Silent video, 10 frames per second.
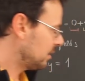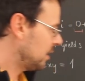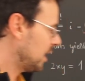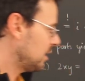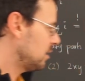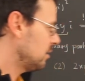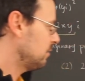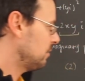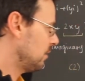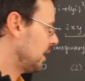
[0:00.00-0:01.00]

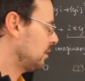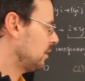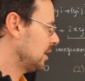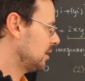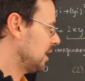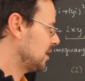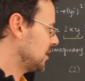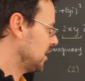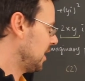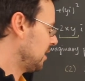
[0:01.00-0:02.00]
negative. I think that's
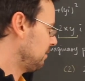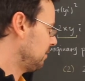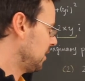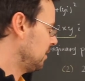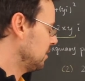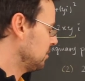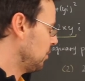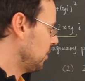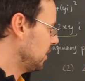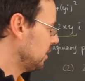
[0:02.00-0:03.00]
enough at this
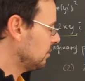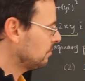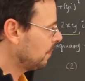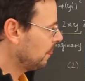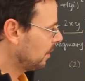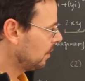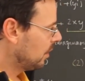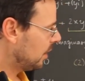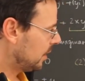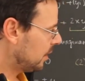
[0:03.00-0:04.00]
point.
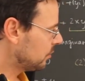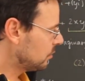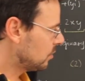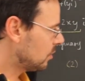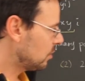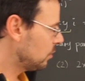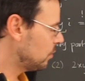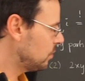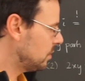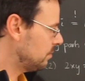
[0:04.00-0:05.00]
And now to
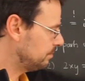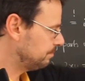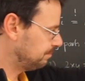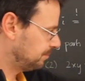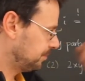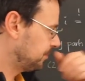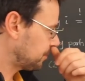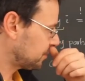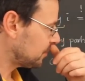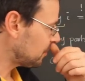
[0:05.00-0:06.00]
conclude,
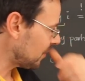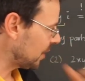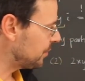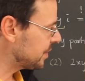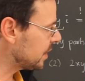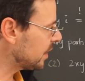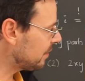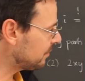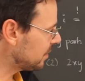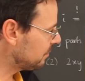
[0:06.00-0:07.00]
we still
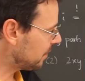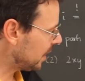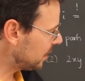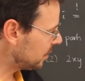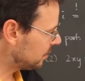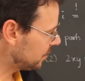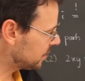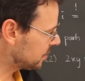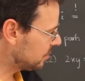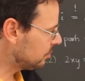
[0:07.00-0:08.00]
haven't defined this
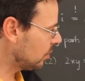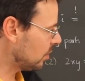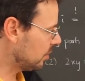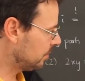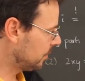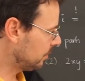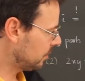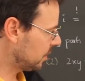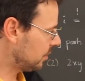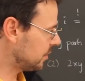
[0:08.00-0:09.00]
symbol,
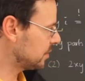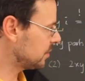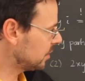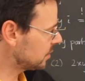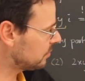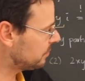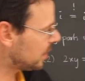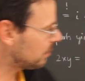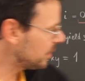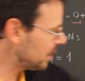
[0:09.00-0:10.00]
because so
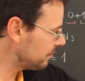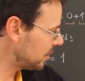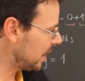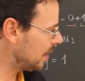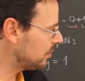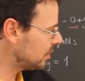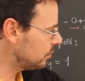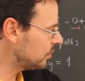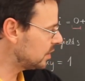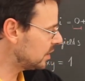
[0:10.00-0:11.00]
far we have an
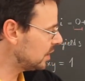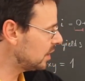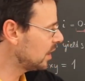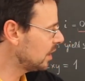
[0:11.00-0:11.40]
ambiguity